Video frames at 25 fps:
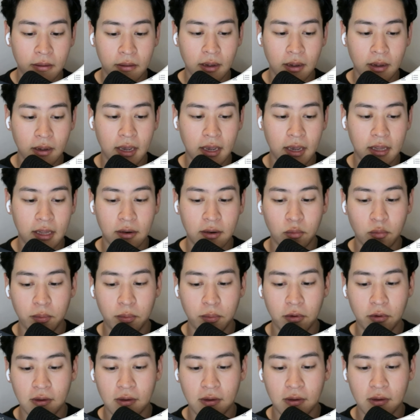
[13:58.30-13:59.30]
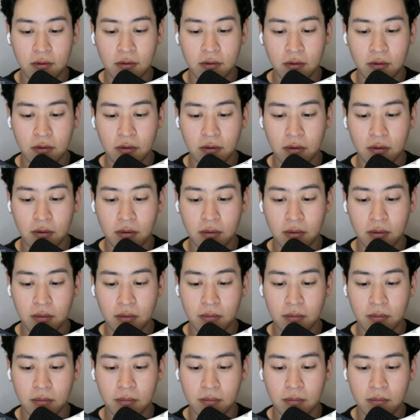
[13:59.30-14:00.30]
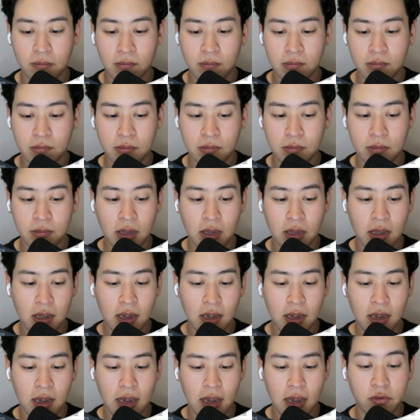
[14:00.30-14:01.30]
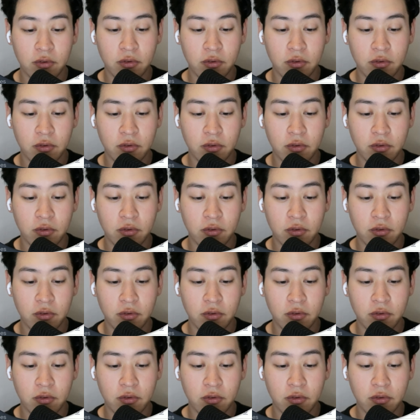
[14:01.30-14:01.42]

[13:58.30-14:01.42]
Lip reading: and then we'll press enter. And we